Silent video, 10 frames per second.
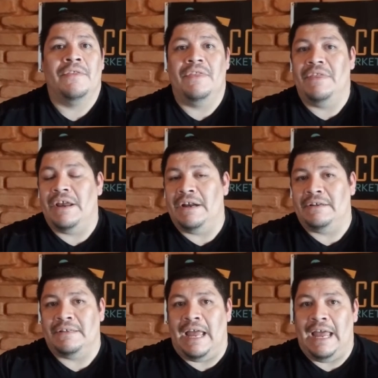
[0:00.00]
Here
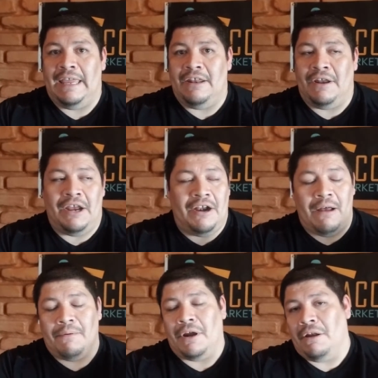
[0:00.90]
in
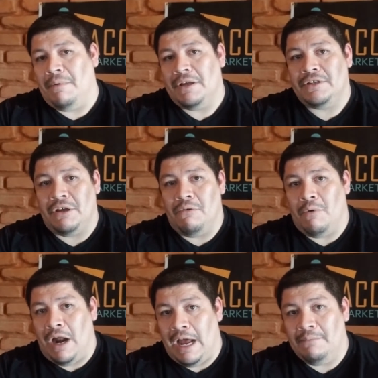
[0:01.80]
Albuquerque, New Mexico,
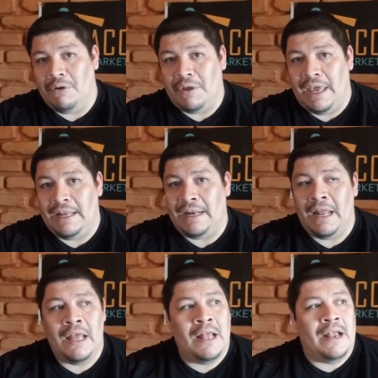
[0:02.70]
where I'm located,
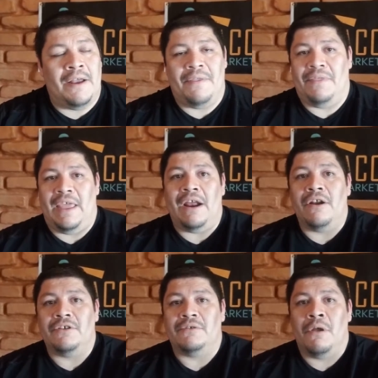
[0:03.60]

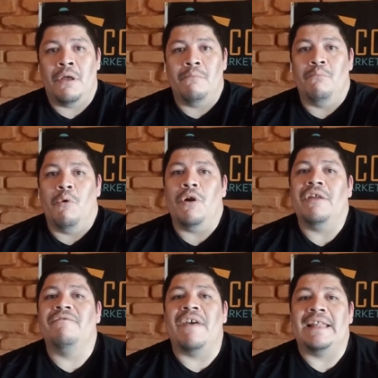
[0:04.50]
there's more
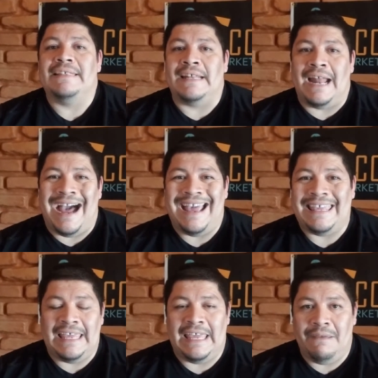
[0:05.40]
events than I
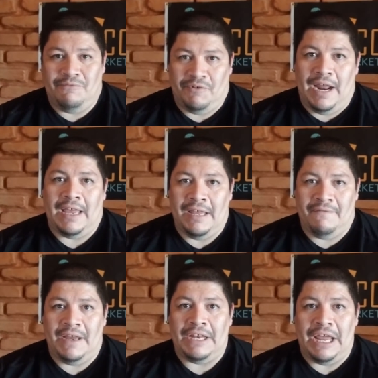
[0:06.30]
can keep track of.
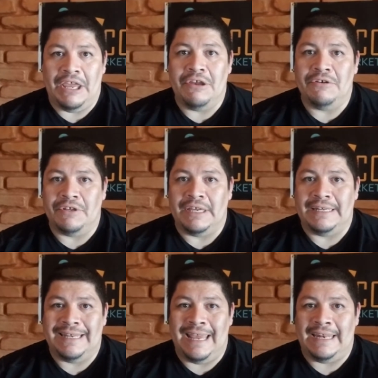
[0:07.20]
I usually
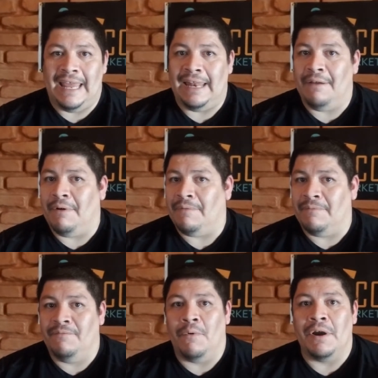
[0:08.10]
attend anywhere from
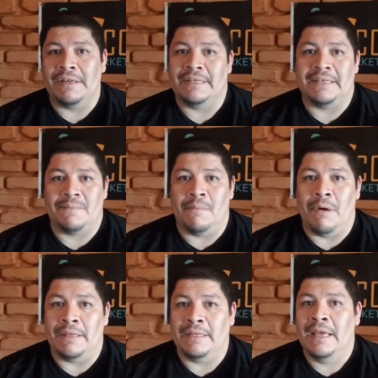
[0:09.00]
4 to 6 per month,